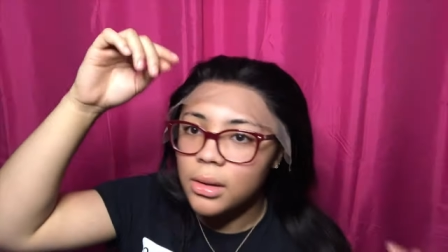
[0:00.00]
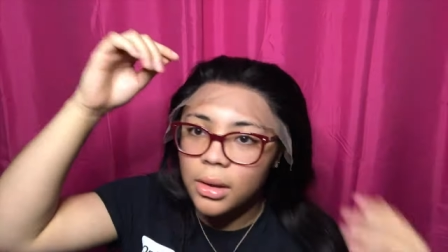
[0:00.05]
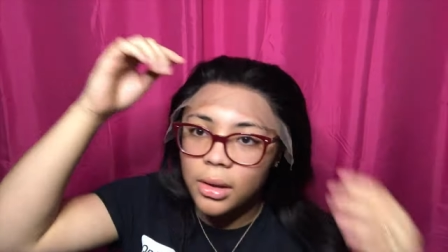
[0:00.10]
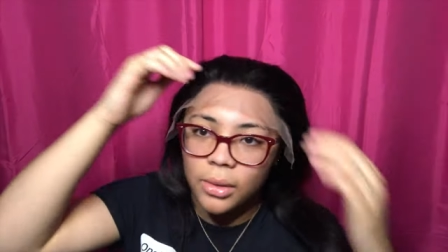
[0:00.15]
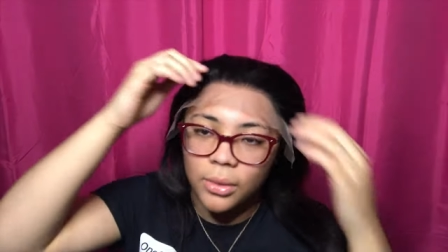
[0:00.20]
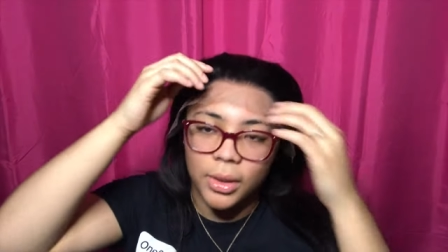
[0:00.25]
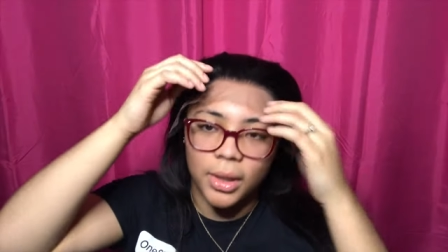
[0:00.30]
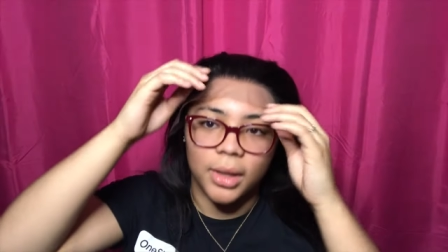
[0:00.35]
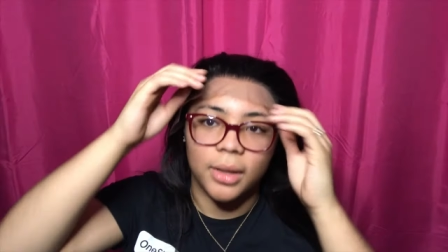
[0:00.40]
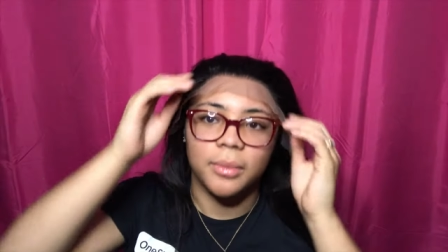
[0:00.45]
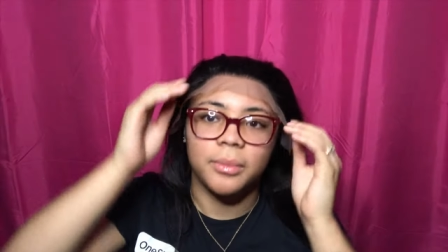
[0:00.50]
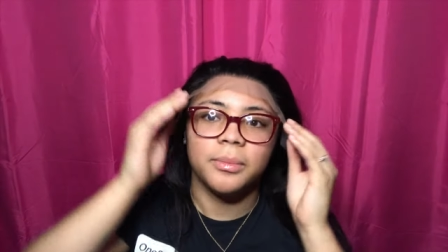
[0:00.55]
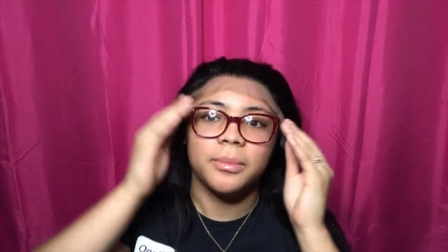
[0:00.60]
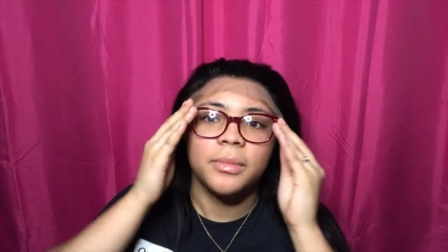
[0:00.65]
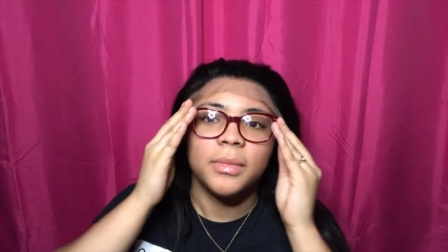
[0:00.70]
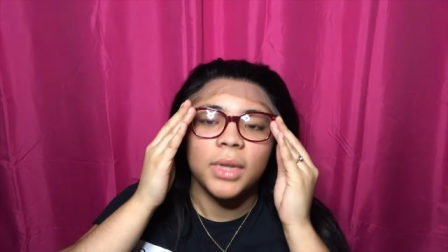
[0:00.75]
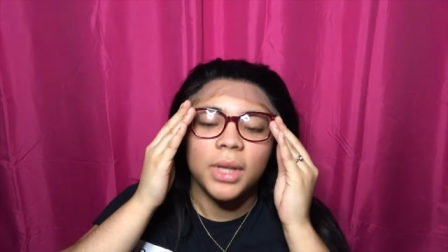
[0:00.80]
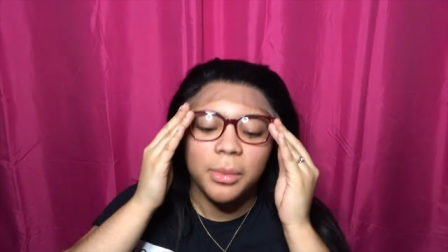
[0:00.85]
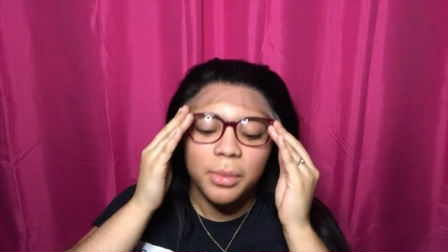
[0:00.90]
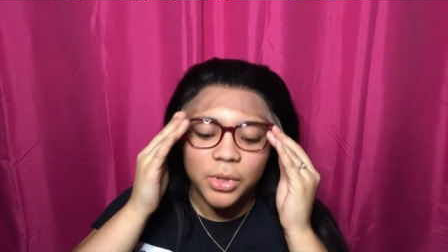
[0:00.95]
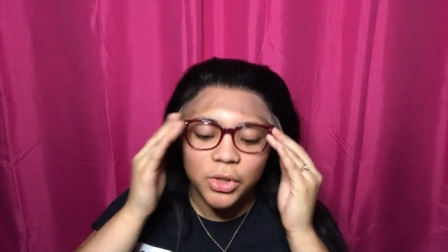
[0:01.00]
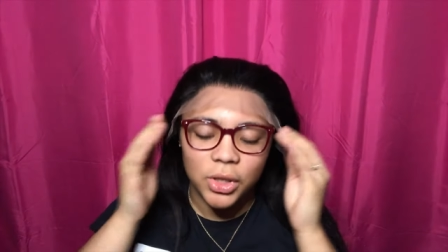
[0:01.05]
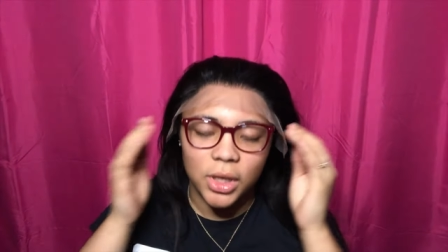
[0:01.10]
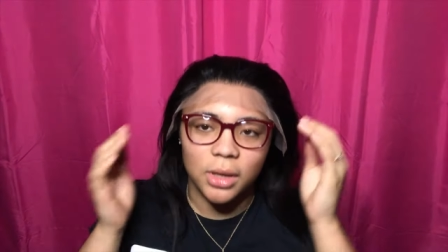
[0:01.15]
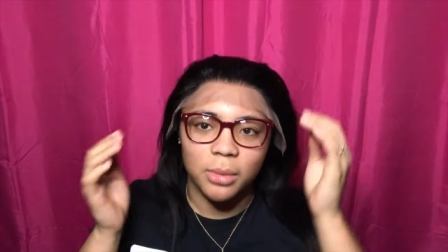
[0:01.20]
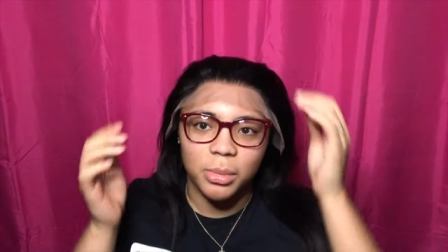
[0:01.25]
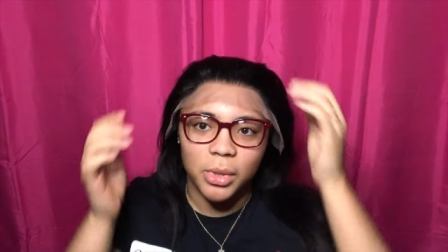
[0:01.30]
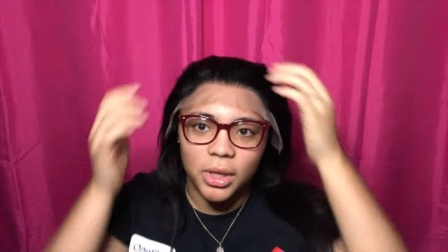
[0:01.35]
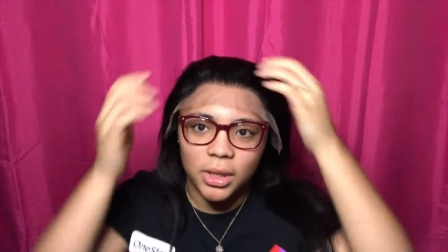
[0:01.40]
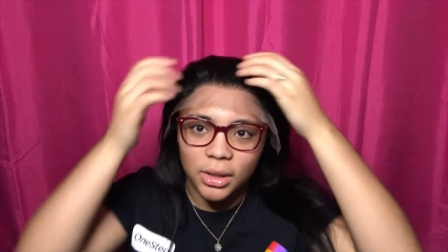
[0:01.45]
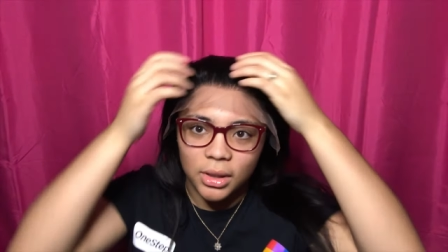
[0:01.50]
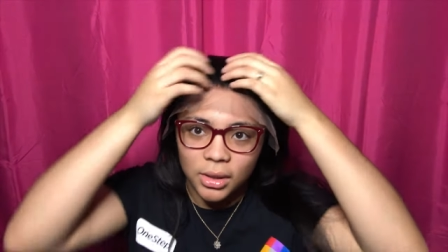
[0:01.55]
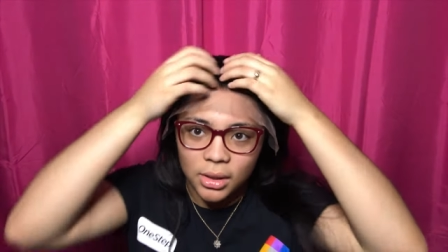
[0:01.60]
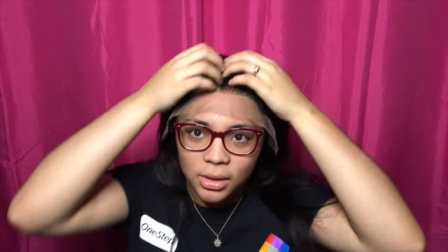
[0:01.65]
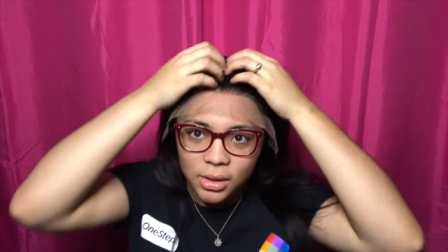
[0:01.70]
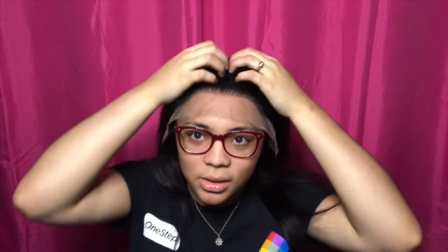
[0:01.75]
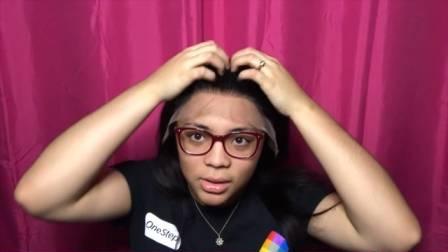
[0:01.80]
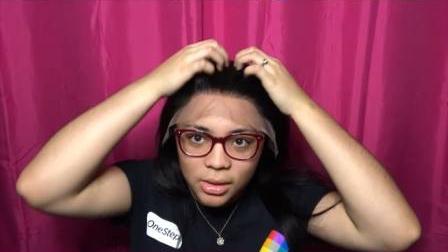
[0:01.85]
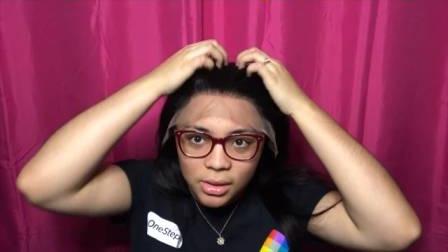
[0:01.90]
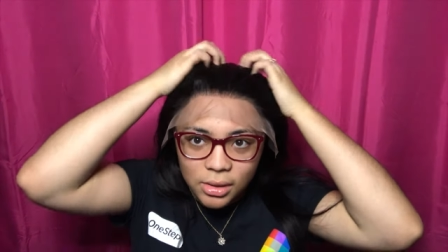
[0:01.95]
okay let me try to part
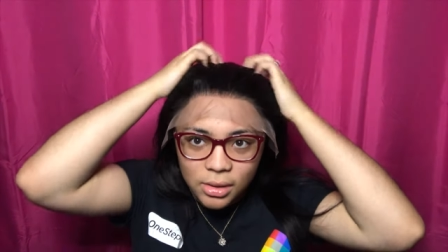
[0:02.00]
this